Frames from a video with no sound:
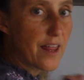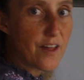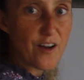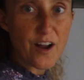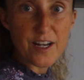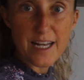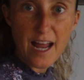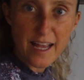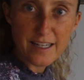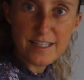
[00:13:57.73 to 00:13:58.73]
There are
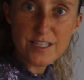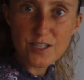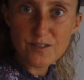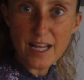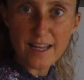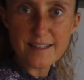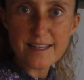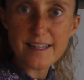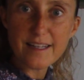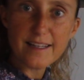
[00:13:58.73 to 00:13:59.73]
92 days
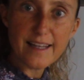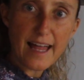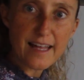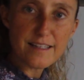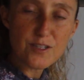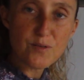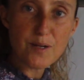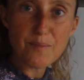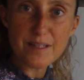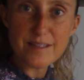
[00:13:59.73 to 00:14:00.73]
in the last 3
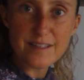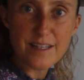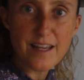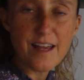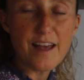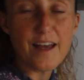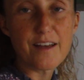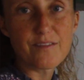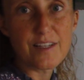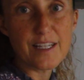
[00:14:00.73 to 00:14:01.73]
months
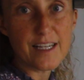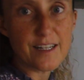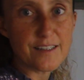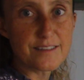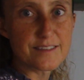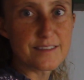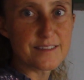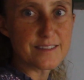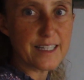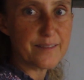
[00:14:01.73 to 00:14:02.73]
of the year,
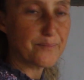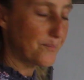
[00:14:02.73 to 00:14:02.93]
right?